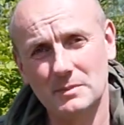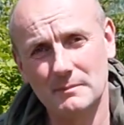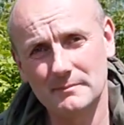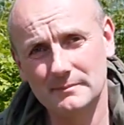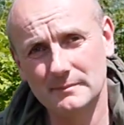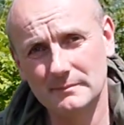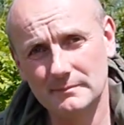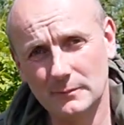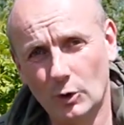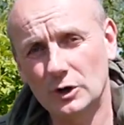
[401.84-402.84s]
but
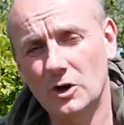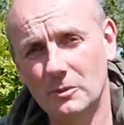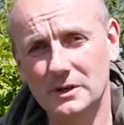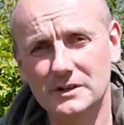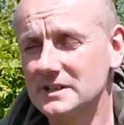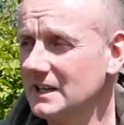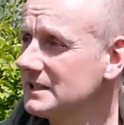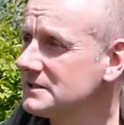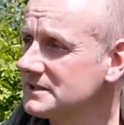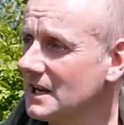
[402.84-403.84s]
more common
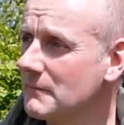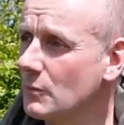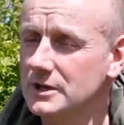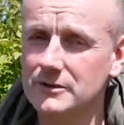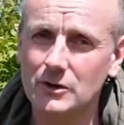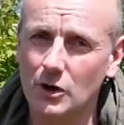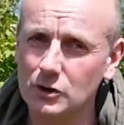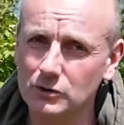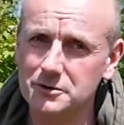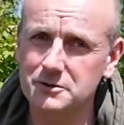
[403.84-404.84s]
is when you've got a
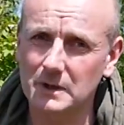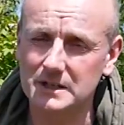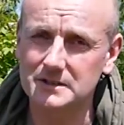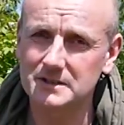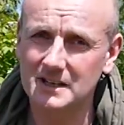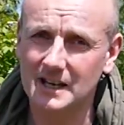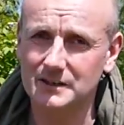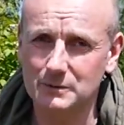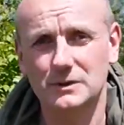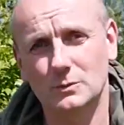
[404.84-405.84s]
crosswind
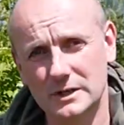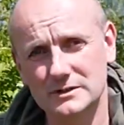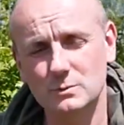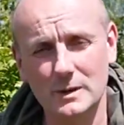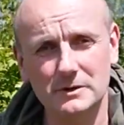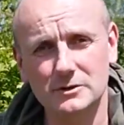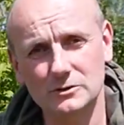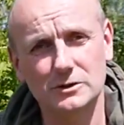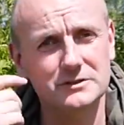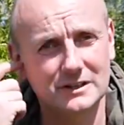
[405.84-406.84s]
and the wind's whipping
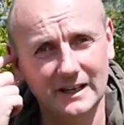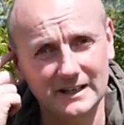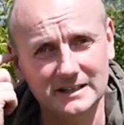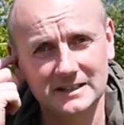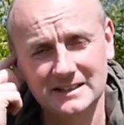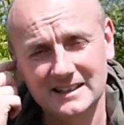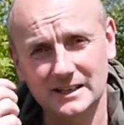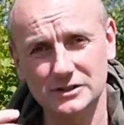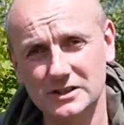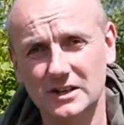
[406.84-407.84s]
across the lake
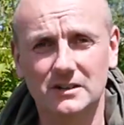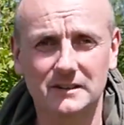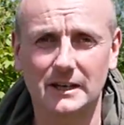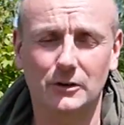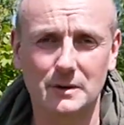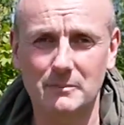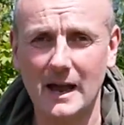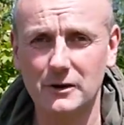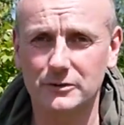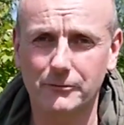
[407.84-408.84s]
and you can't get on the
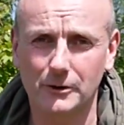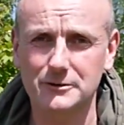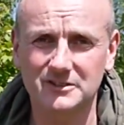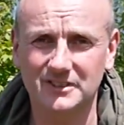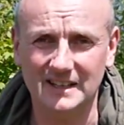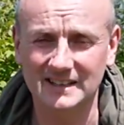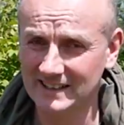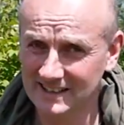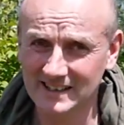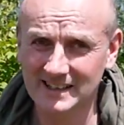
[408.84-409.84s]
back or the front of it.
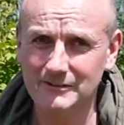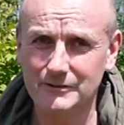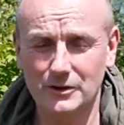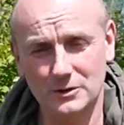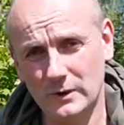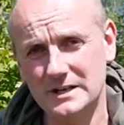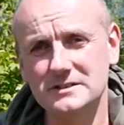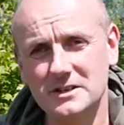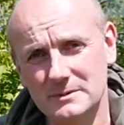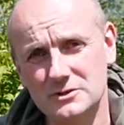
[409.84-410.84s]
If you've got the
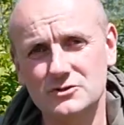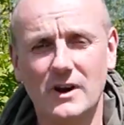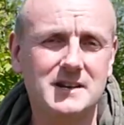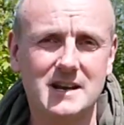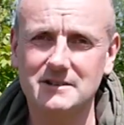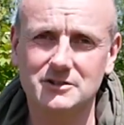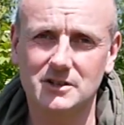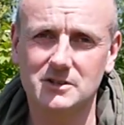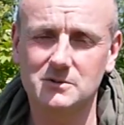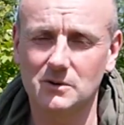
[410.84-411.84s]
wind coming straight at
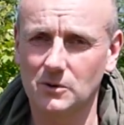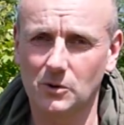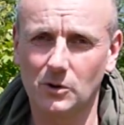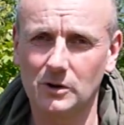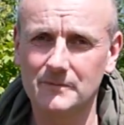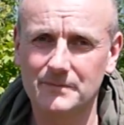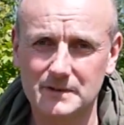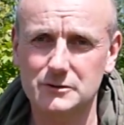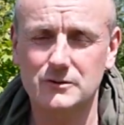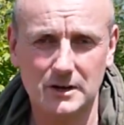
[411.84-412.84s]
you or
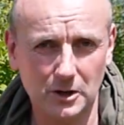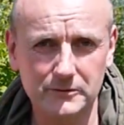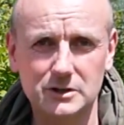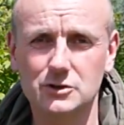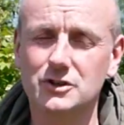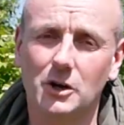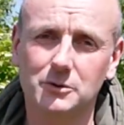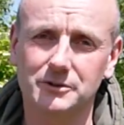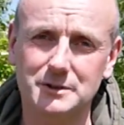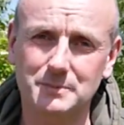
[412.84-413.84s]
straight over your
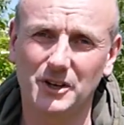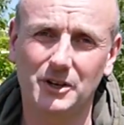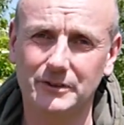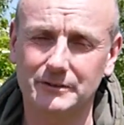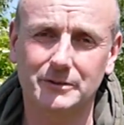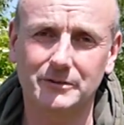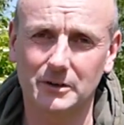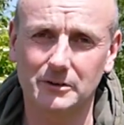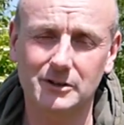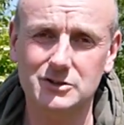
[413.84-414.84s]
shoulder, it's perfect for
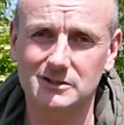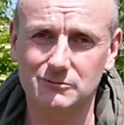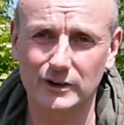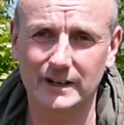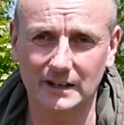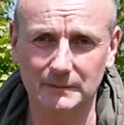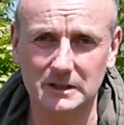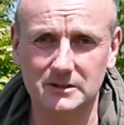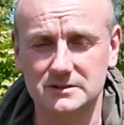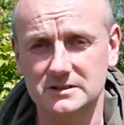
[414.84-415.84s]
floater fishing really,
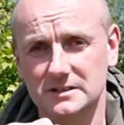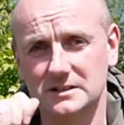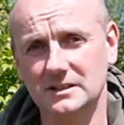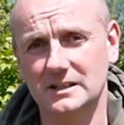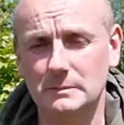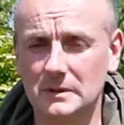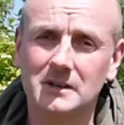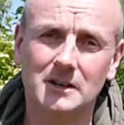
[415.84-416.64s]
because it's going to keep